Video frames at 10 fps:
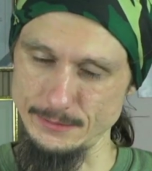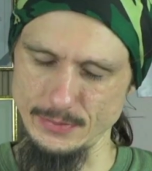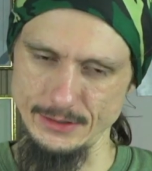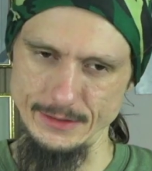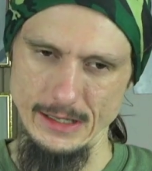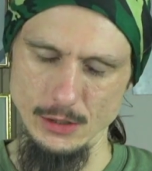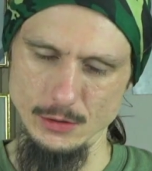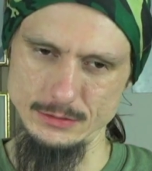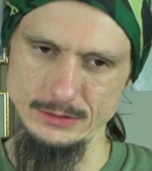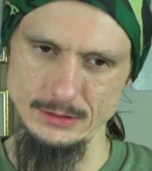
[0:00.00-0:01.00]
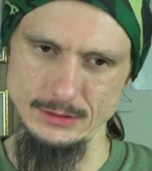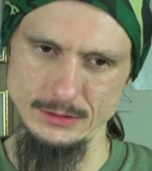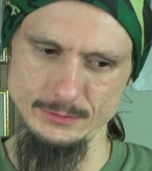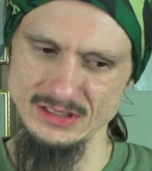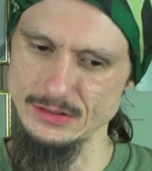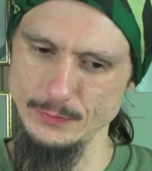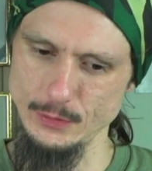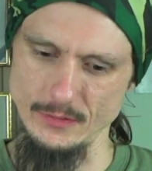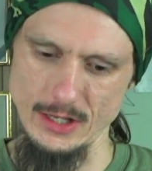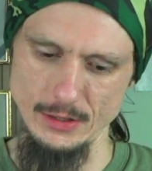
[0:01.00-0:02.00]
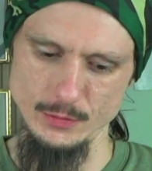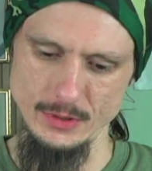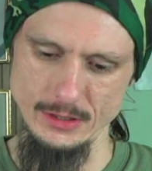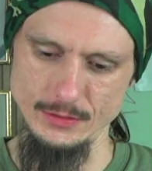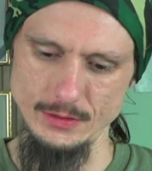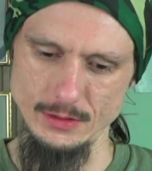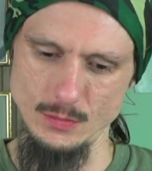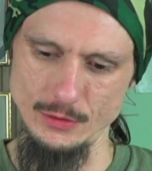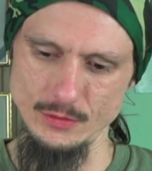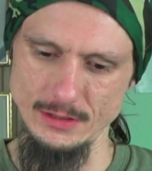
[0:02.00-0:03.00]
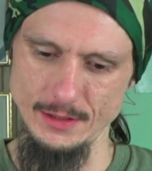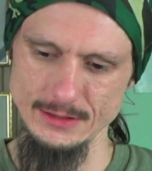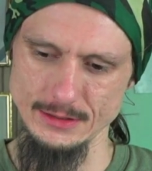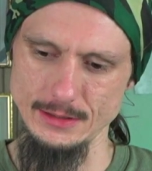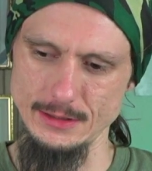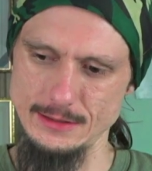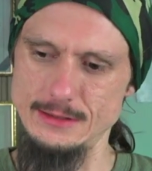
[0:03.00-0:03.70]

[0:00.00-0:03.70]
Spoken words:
But now it's a different value, and I realized that.